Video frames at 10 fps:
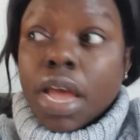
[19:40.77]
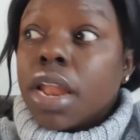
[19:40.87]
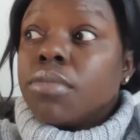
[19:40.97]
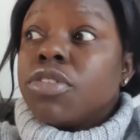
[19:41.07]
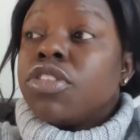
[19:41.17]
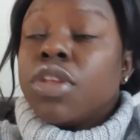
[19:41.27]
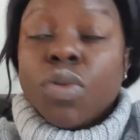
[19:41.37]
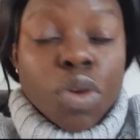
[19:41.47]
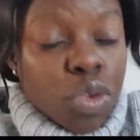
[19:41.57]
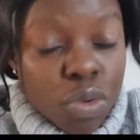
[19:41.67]
and I'm
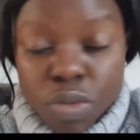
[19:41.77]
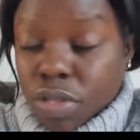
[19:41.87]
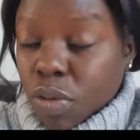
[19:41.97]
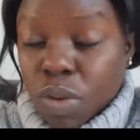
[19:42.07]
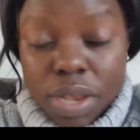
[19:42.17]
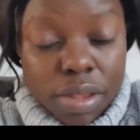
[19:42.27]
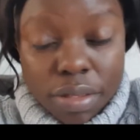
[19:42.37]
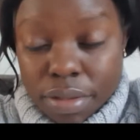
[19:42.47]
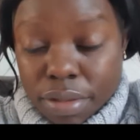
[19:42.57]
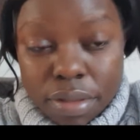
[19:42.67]
still not used to the
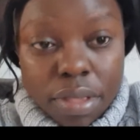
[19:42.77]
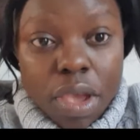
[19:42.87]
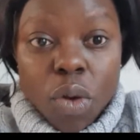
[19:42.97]
winters,